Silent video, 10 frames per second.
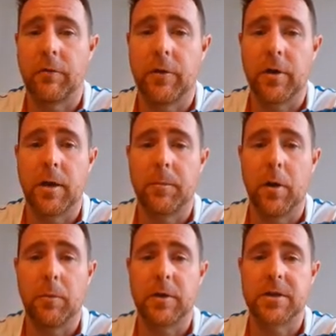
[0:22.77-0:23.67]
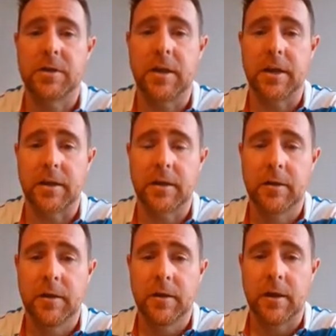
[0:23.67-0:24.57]
of their published link.
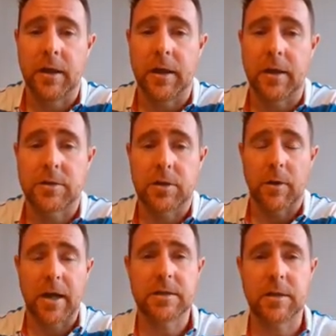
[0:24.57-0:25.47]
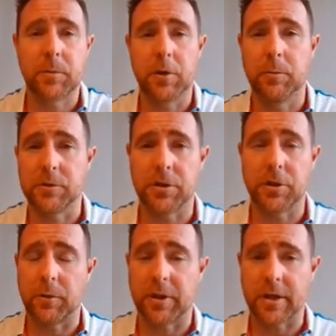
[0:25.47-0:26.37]
So as the pupils are
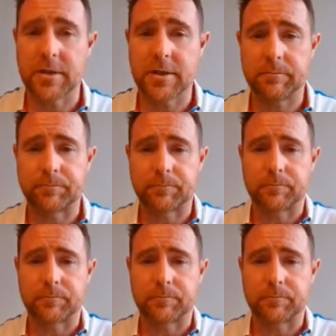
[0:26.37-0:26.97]
doing this,